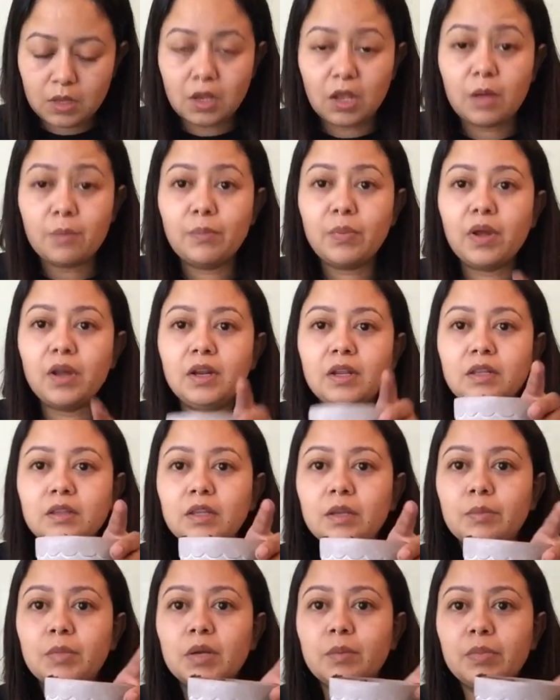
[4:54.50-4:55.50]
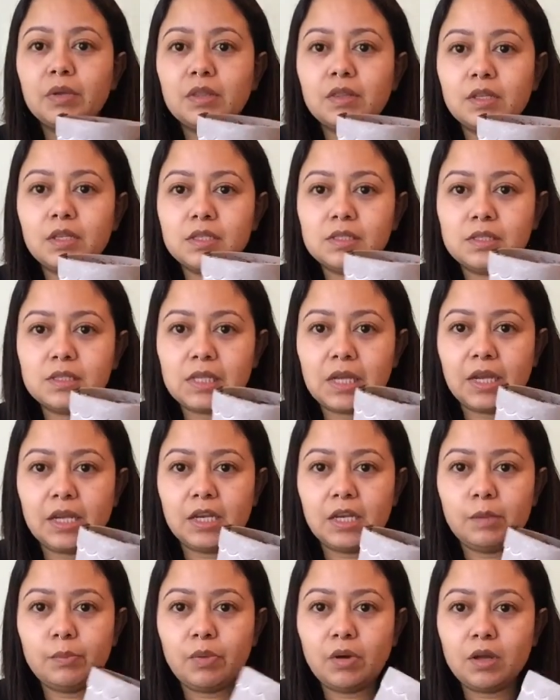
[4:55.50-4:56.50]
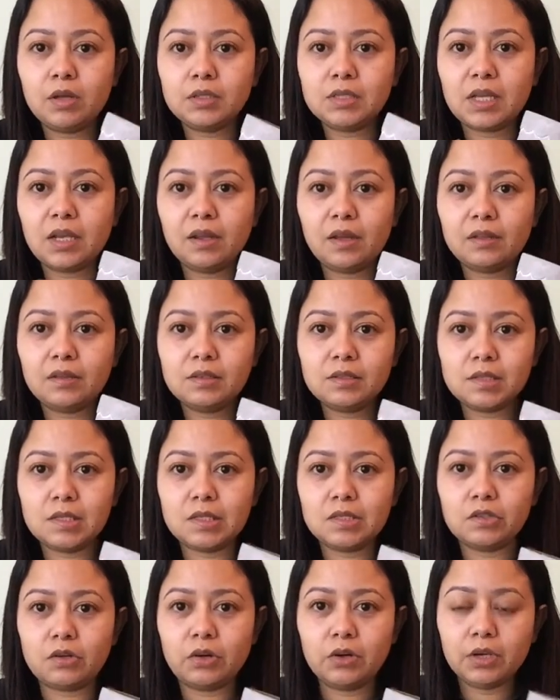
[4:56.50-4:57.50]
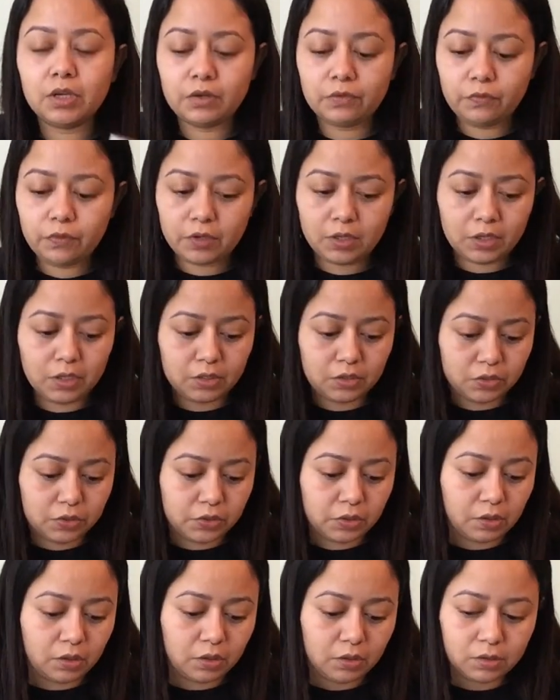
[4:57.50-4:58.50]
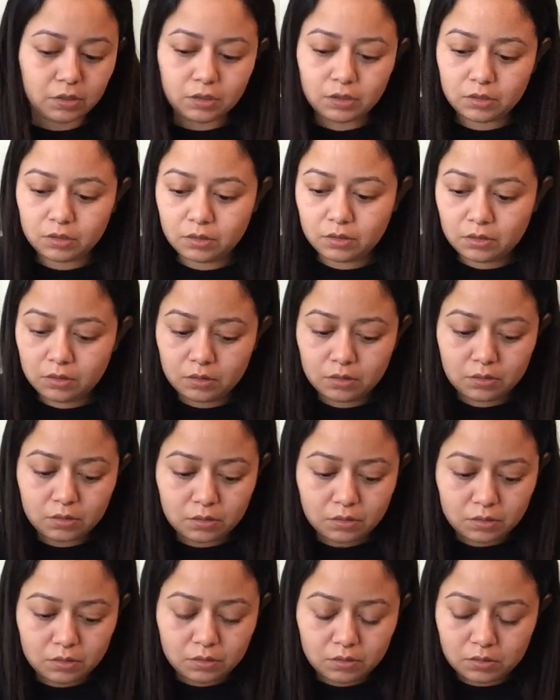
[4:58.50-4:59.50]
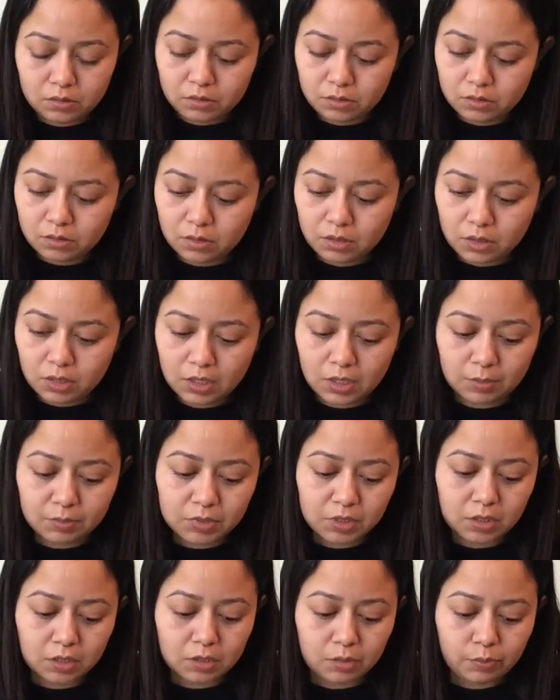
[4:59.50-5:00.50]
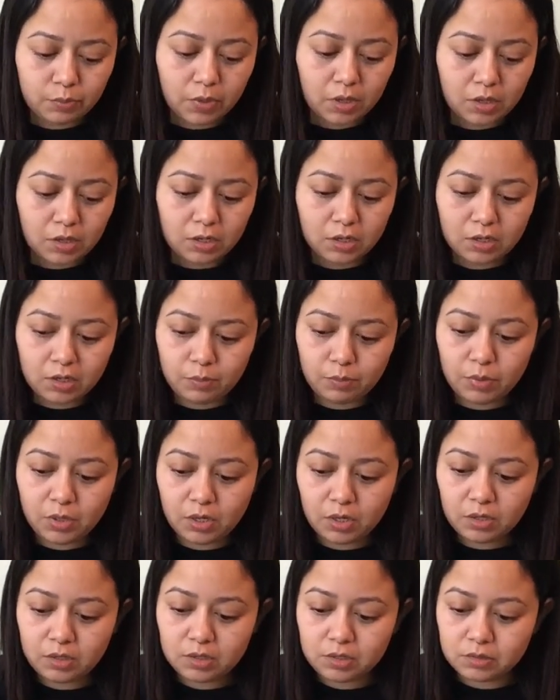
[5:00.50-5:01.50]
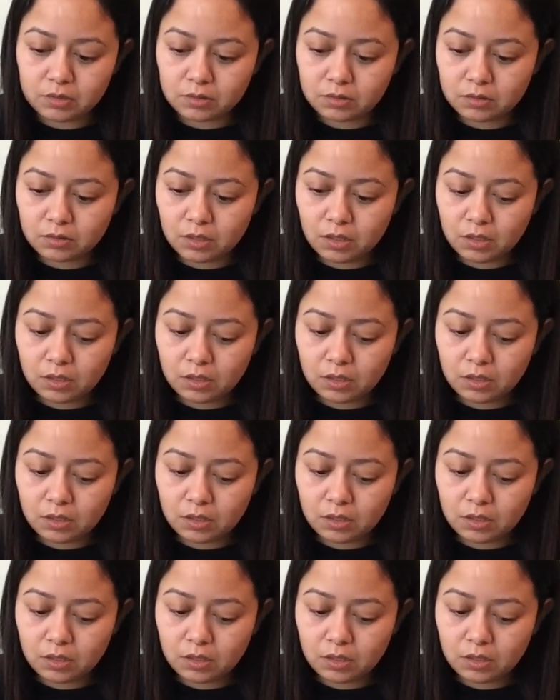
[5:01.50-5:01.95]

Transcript: I'm potting them up in these tiny pots. I got this at Target for like $1. And I'm just gonna pot it up here because